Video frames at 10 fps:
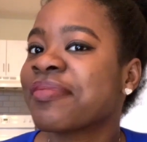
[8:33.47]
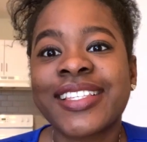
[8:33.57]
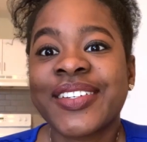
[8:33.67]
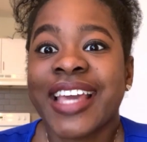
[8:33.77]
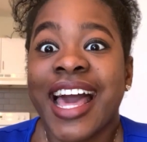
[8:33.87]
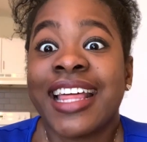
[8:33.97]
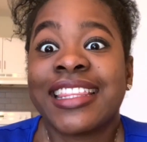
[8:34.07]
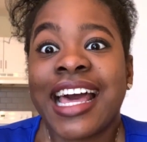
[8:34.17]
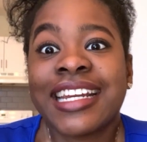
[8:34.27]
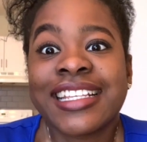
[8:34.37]
So yeah,
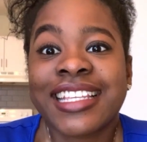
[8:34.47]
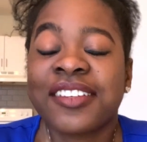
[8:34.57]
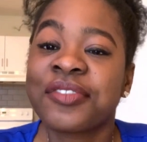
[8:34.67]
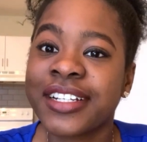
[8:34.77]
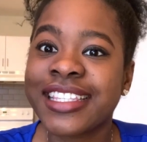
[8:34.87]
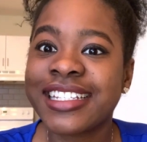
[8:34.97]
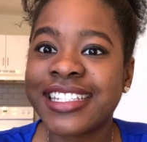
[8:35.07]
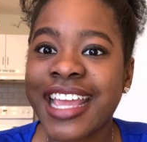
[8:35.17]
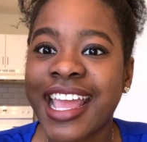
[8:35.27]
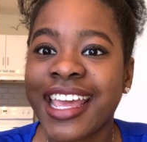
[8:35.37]
that is it for
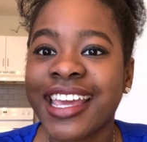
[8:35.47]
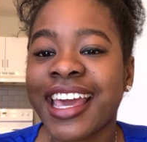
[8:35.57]
today.